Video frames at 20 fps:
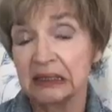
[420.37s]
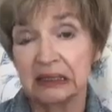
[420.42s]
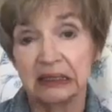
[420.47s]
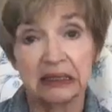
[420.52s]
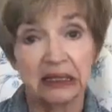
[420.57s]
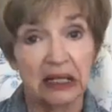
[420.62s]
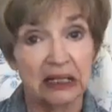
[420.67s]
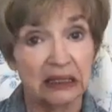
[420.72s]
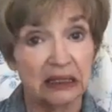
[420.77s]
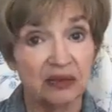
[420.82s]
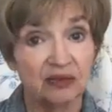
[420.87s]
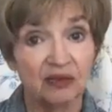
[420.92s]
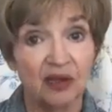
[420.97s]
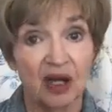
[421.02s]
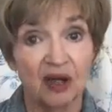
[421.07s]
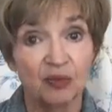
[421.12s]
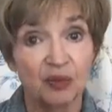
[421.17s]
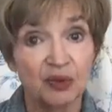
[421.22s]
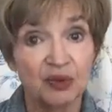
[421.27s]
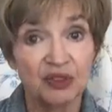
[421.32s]
to
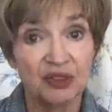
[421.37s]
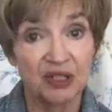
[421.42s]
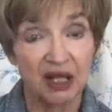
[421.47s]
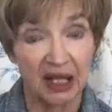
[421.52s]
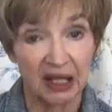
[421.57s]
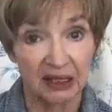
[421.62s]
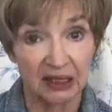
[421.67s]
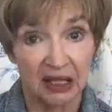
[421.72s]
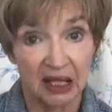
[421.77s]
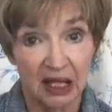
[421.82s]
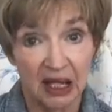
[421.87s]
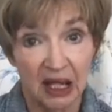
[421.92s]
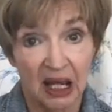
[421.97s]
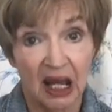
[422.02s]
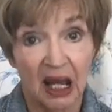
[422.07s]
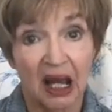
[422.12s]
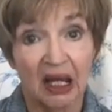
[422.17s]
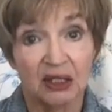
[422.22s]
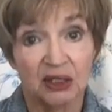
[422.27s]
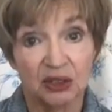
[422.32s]
95%,
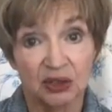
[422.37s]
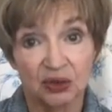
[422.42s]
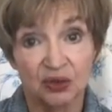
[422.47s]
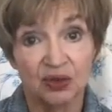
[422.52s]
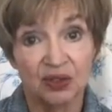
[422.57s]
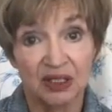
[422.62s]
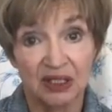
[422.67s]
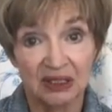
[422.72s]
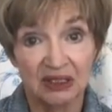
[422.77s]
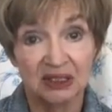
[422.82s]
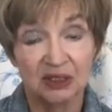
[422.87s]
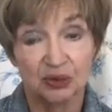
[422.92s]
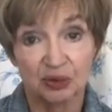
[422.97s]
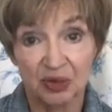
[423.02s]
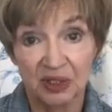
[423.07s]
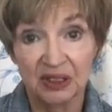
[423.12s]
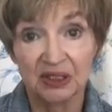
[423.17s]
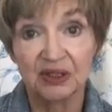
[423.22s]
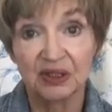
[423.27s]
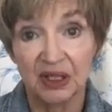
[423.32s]
I do these
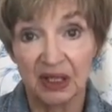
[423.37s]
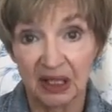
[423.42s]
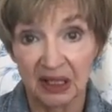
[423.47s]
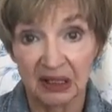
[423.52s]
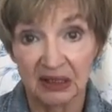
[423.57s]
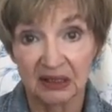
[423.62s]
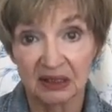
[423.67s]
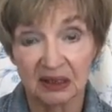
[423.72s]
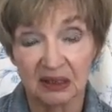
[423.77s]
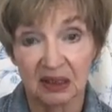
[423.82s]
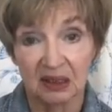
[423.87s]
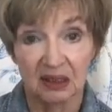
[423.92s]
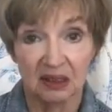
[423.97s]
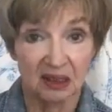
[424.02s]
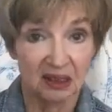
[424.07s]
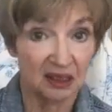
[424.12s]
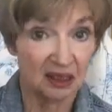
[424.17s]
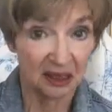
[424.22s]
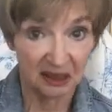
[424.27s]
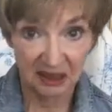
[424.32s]
three things
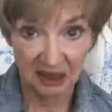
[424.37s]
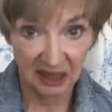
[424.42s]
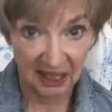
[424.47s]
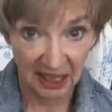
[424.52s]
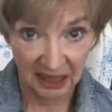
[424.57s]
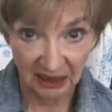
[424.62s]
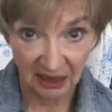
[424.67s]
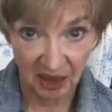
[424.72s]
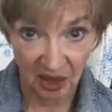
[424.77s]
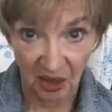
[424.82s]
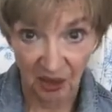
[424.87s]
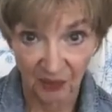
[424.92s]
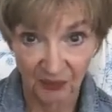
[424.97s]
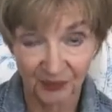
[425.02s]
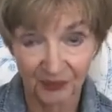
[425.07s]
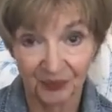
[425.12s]
at the get-go.